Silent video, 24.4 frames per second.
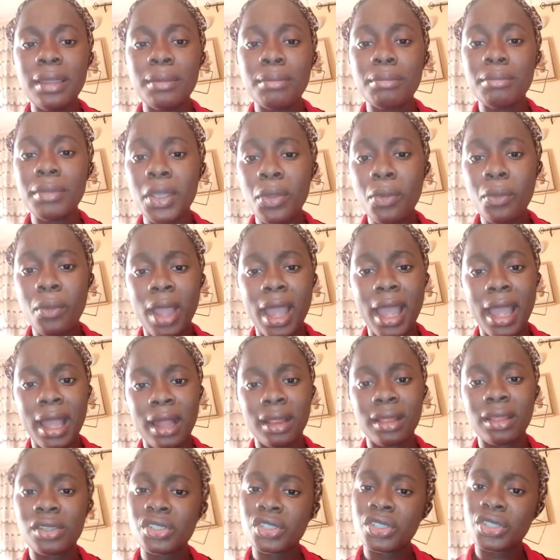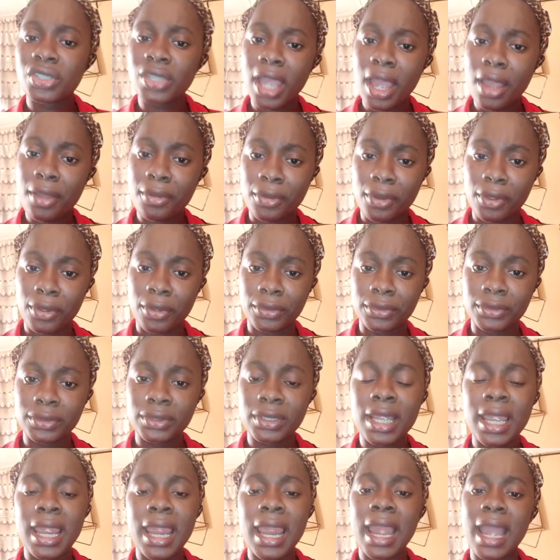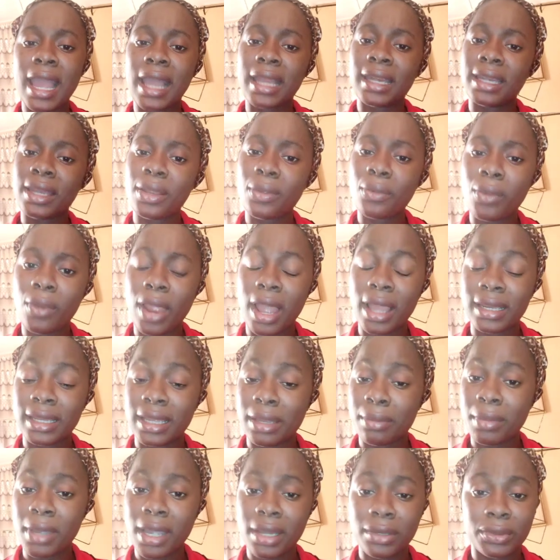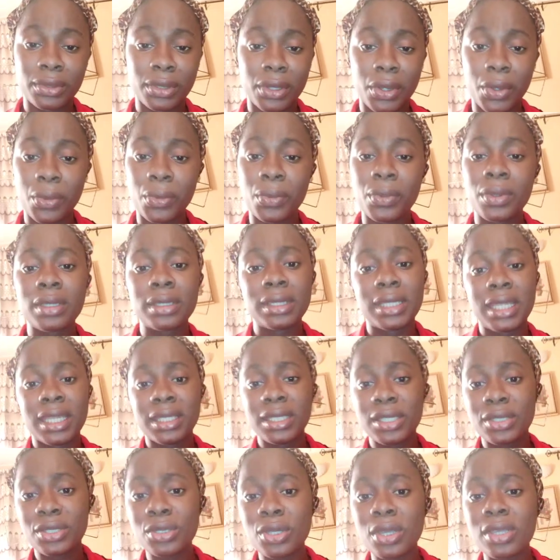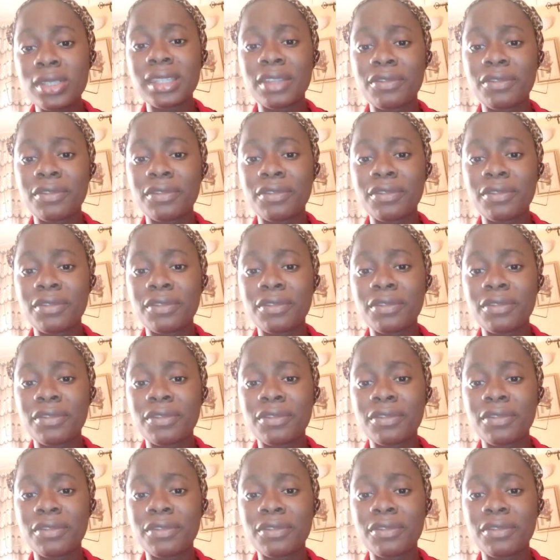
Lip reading: Meanwhile, Sharon and Emmanuel, they discussed.